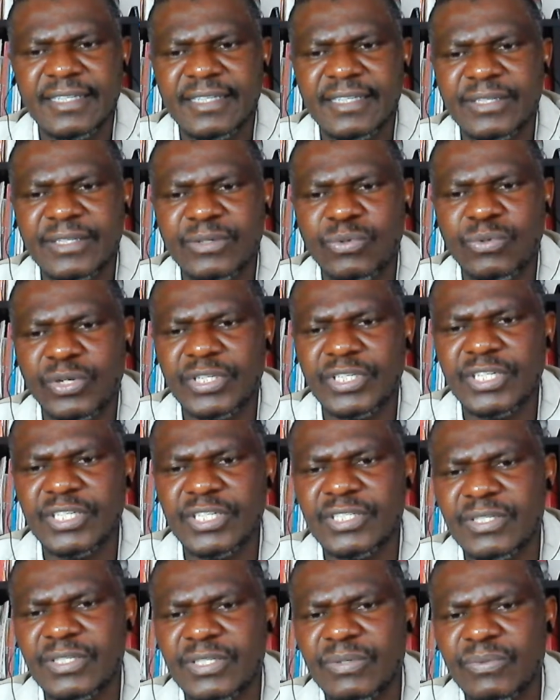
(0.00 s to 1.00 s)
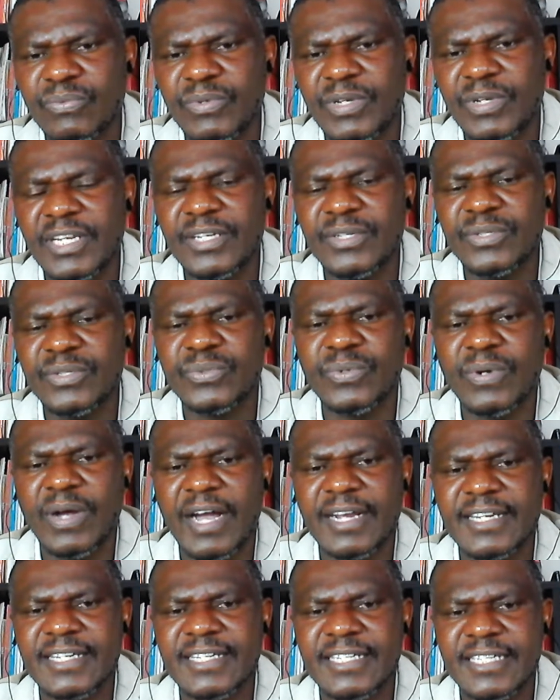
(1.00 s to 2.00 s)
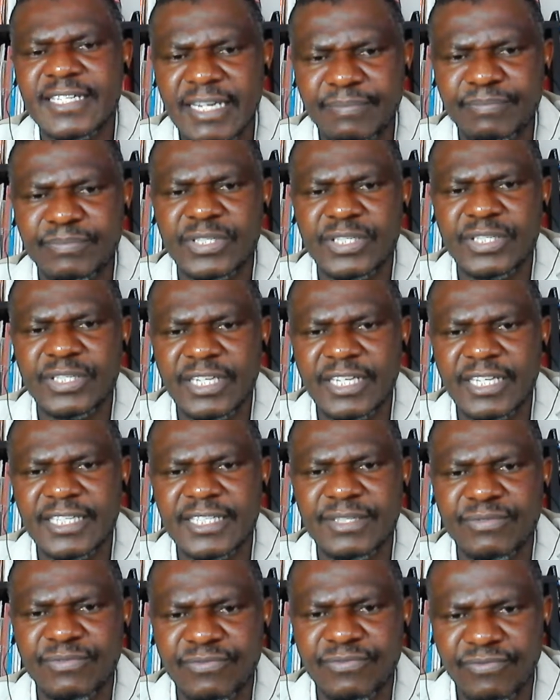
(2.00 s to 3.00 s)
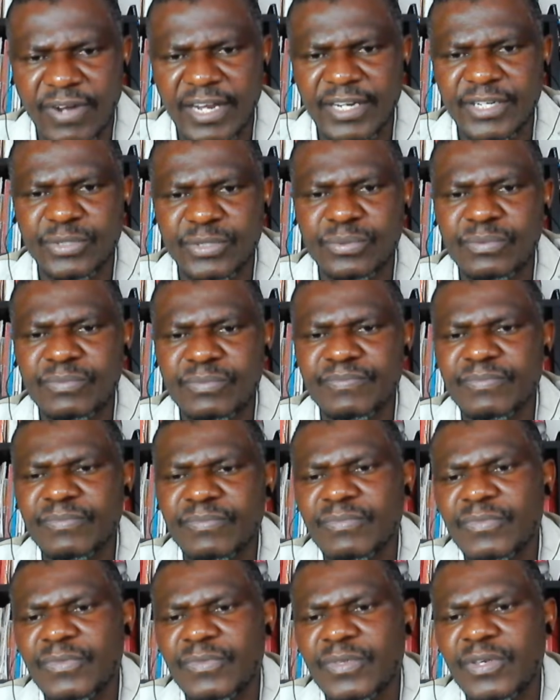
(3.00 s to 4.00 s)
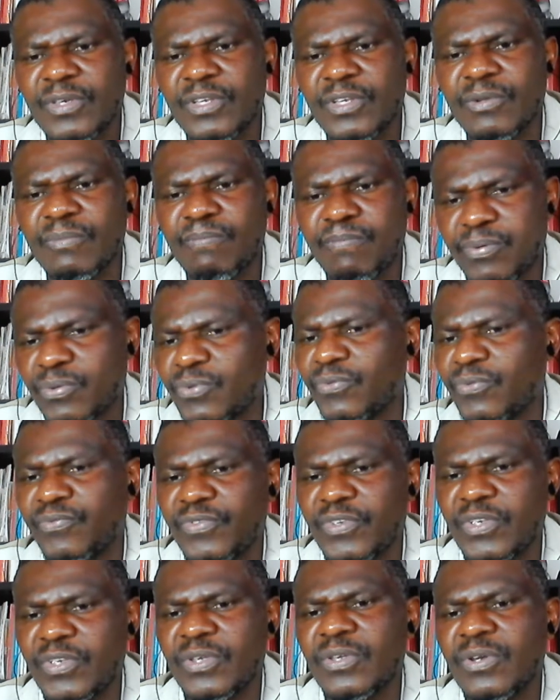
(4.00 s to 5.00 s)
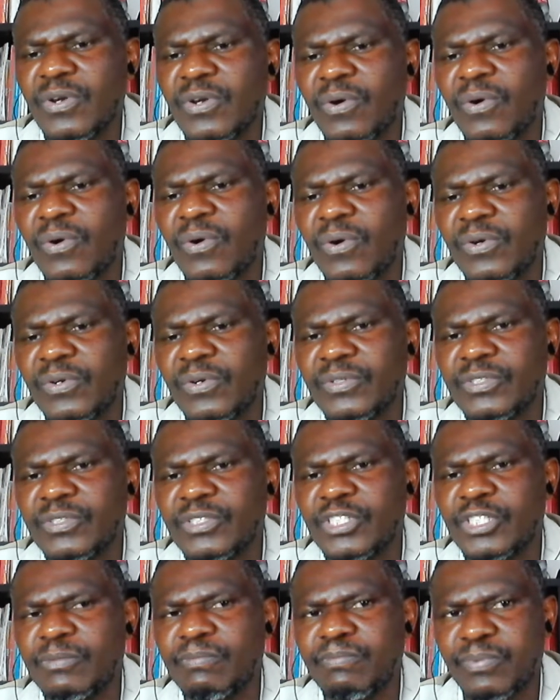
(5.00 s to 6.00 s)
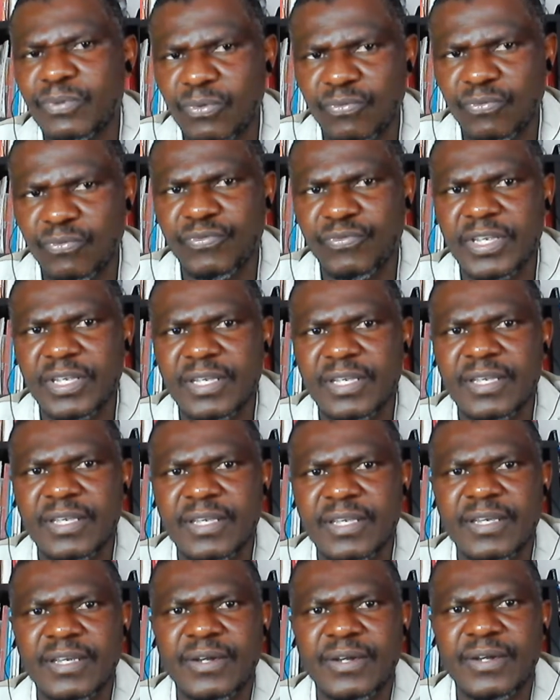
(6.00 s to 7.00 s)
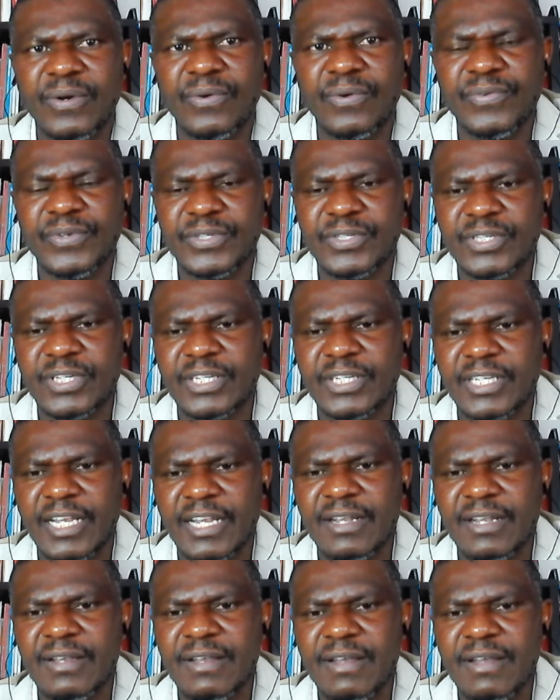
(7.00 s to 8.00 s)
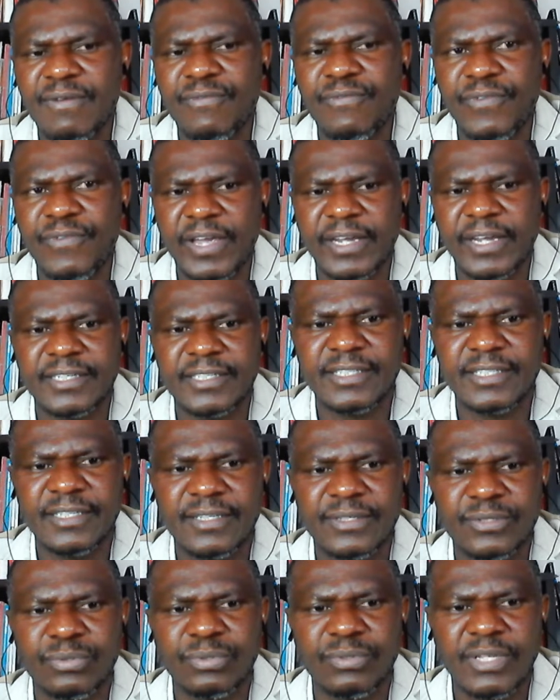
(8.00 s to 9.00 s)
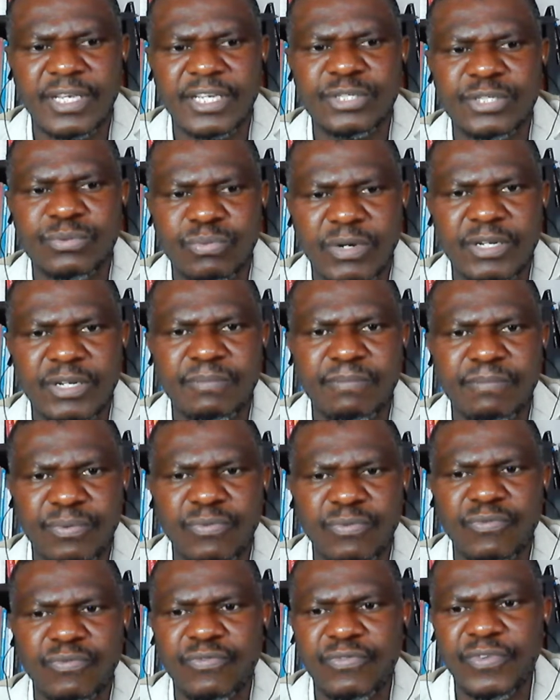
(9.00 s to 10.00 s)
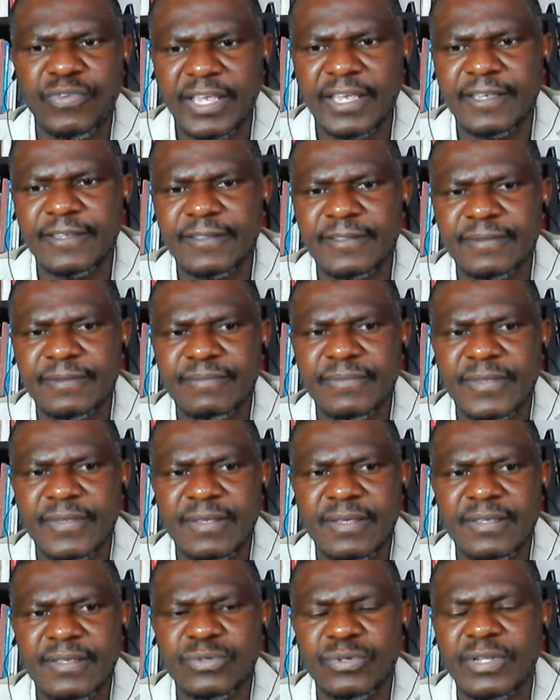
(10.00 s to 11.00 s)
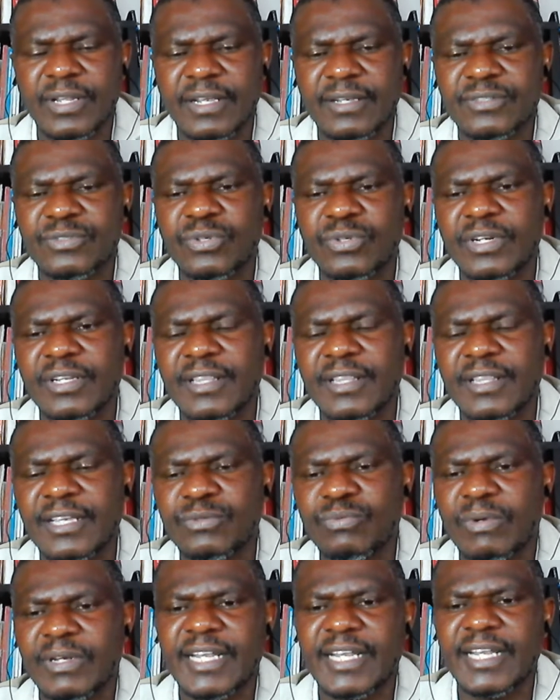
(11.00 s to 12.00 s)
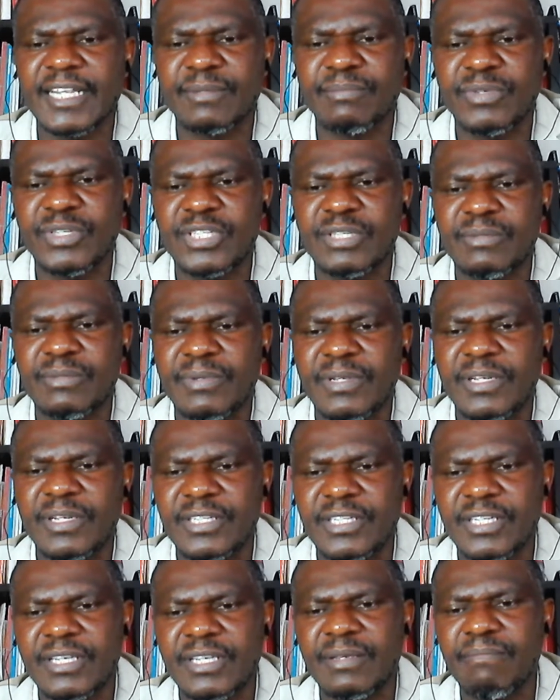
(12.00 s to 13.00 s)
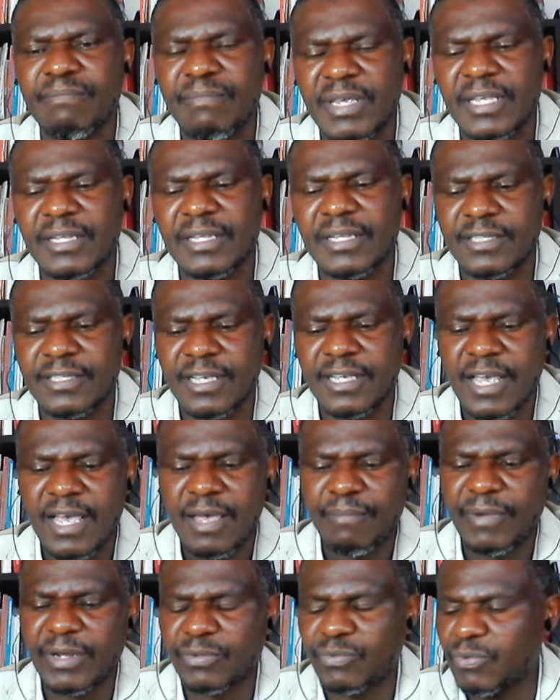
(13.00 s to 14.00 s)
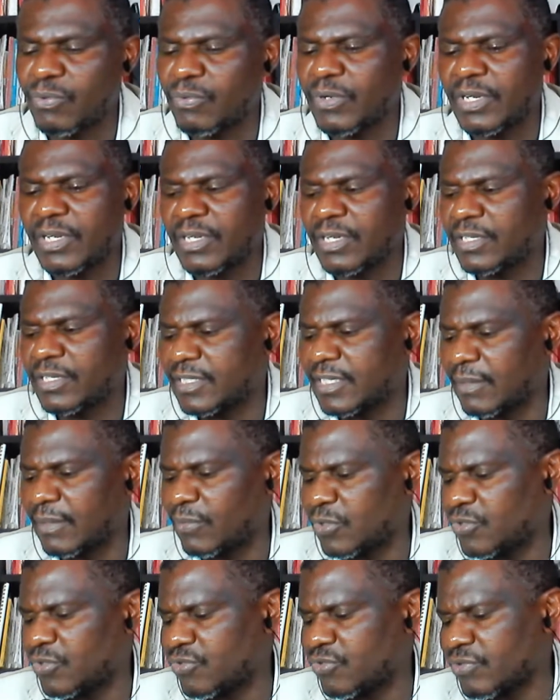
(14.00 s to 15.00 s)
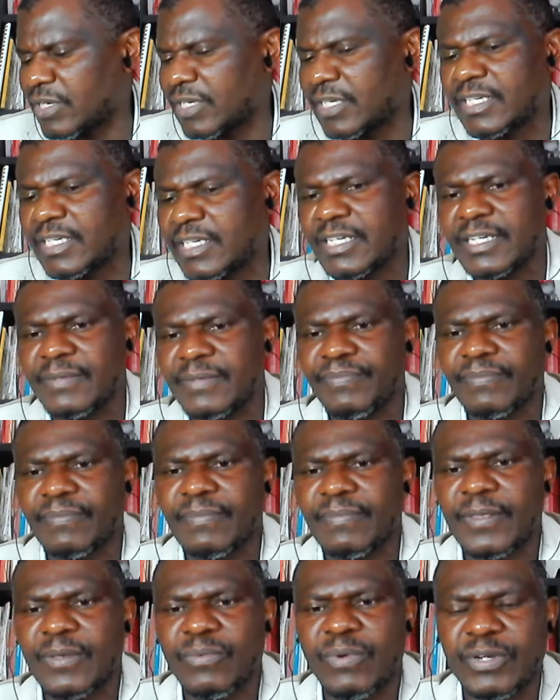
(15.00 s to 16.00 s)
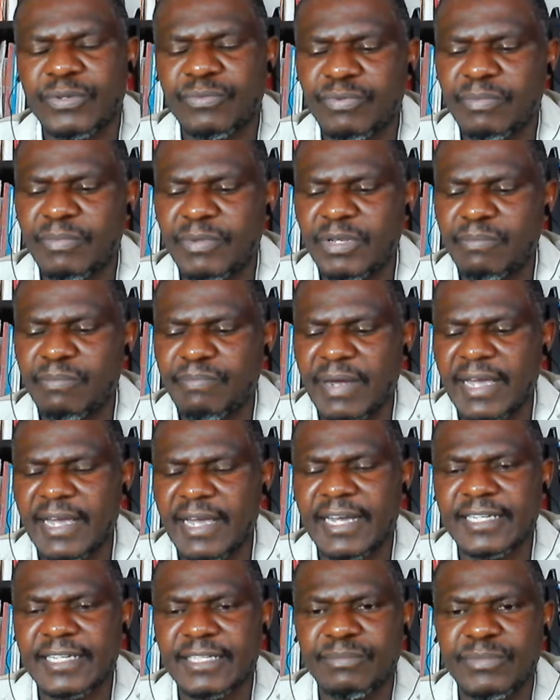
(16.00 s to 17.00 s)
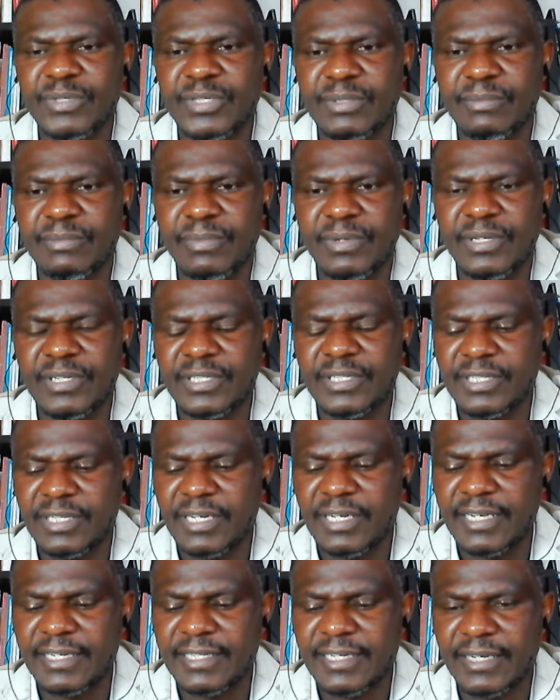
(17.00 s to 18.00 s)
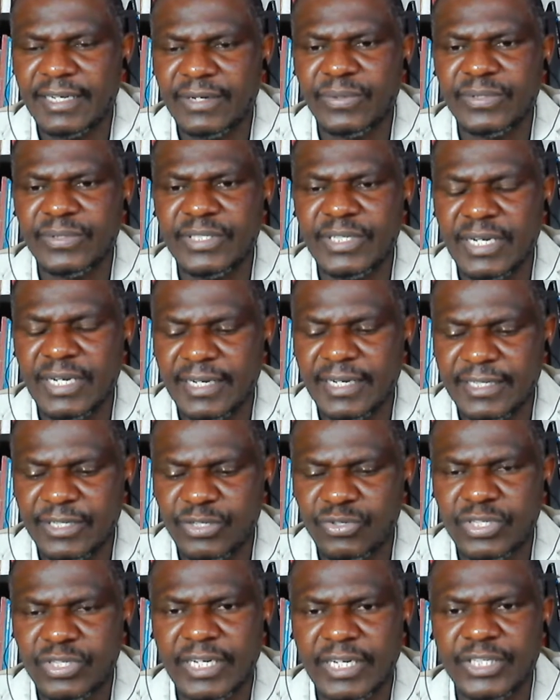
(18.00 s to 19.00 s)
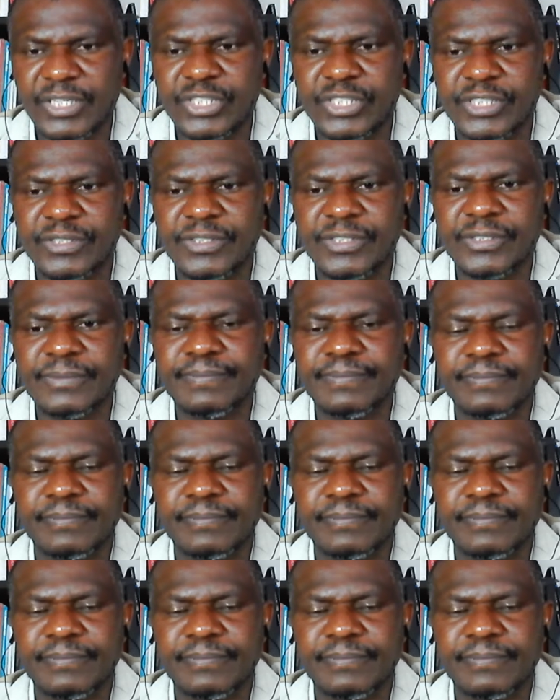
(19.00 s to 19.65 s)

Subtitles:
The court is willing to accept its value in proving or disproving of a certain fact. So that's what proof is. So that's what admissibility means. But we will demonstrate what we mean by admissibility later on in our discussions.